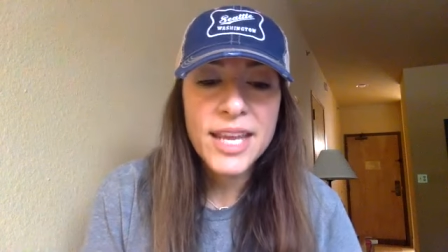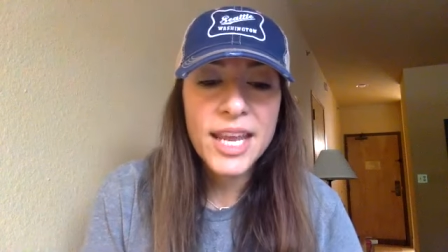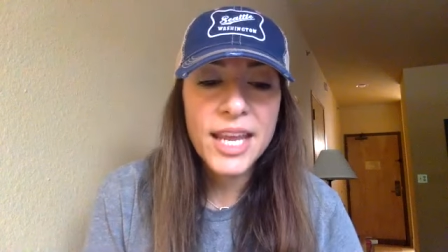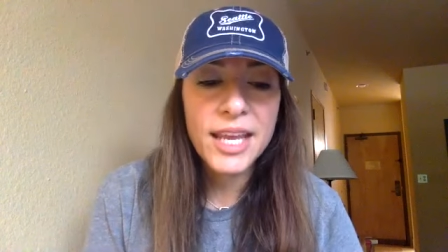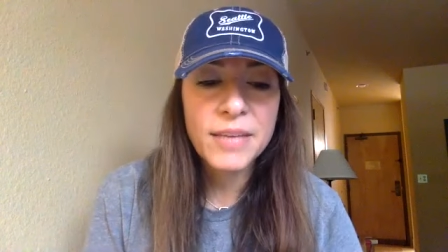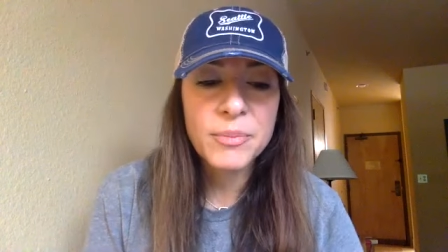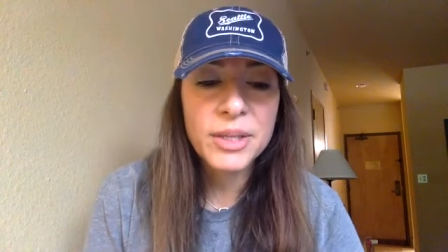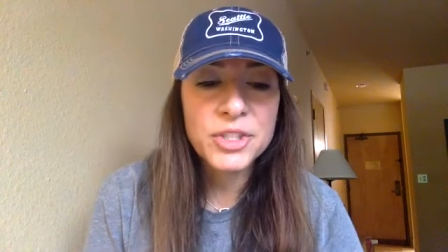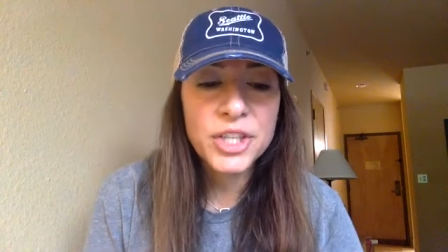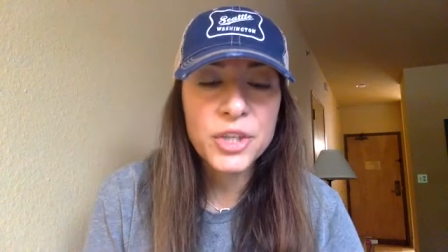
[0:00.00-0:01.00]
and
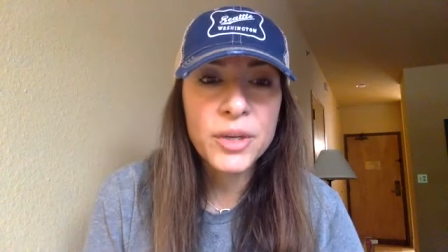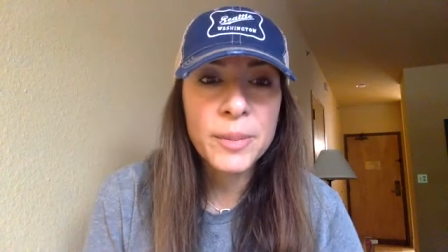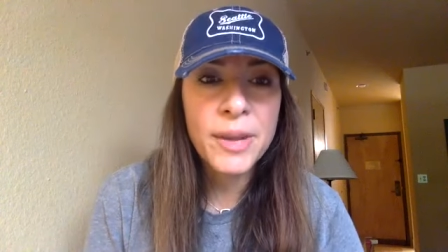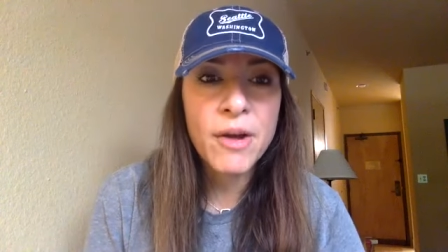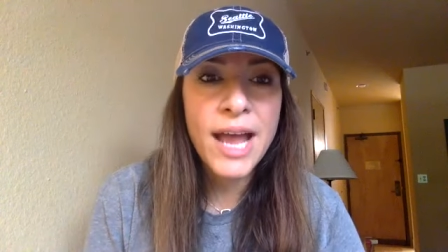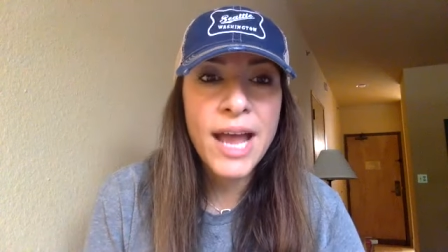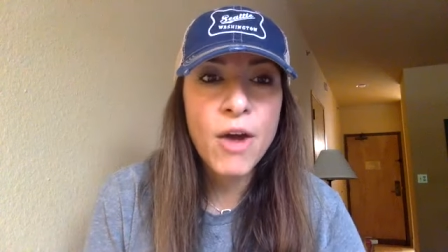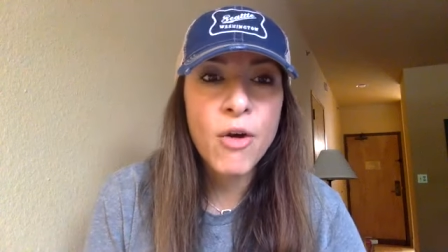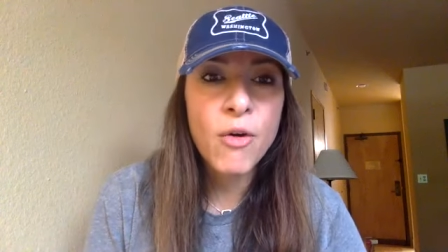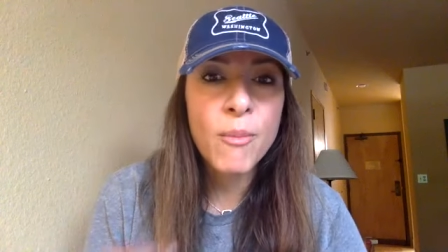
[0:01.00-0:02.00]
be genuine about
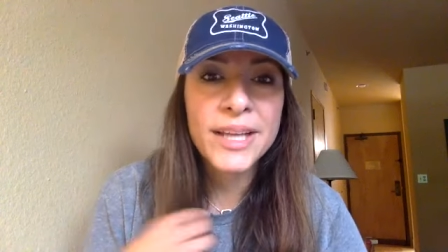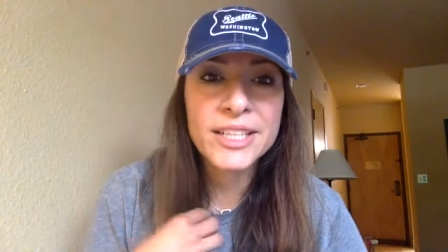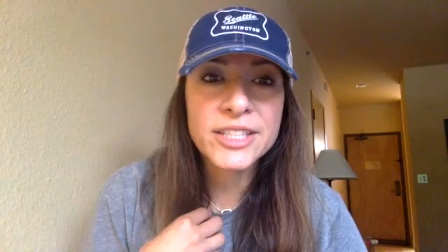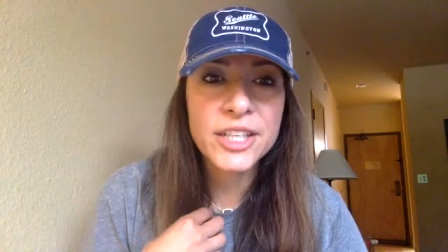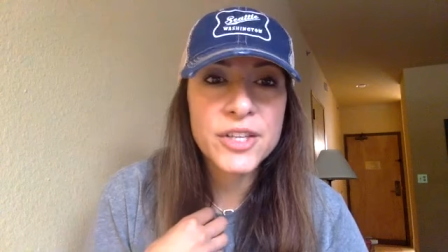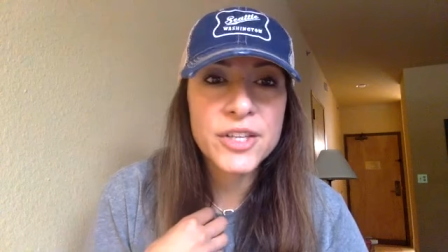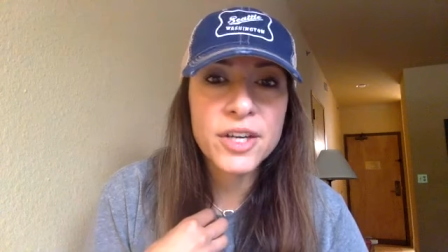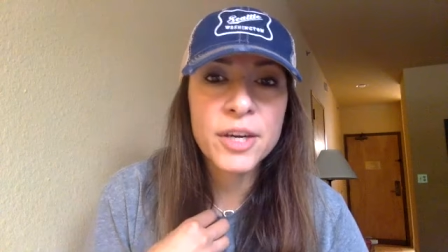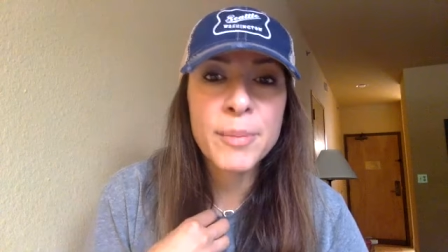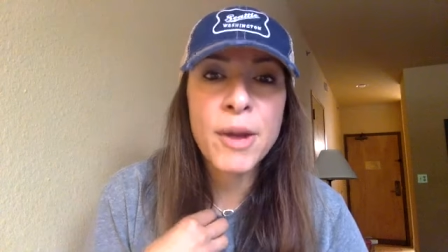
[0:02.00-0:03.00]
how my intentions
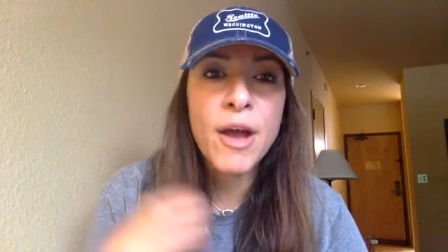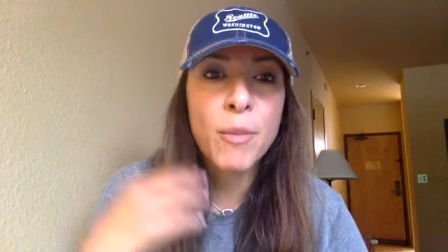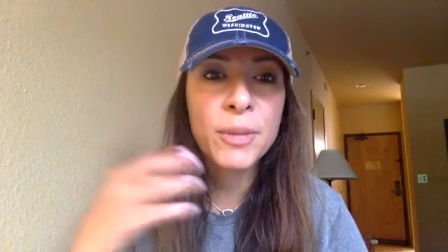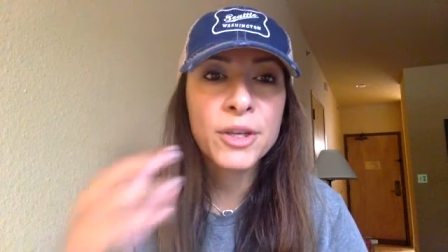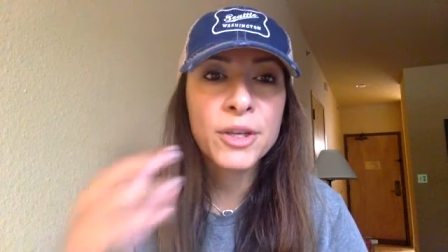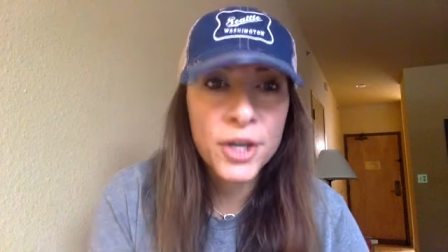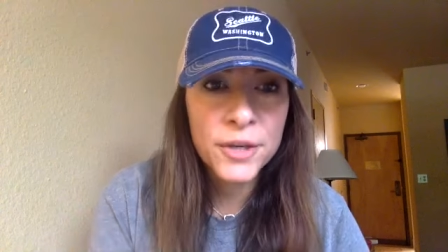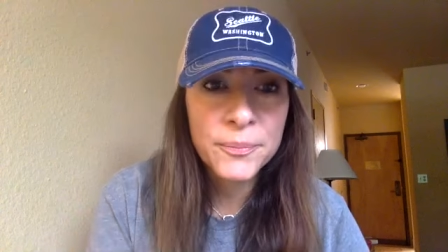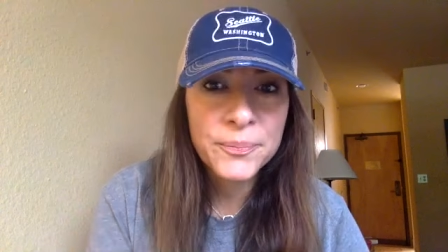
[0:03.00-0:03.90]
are about helping her.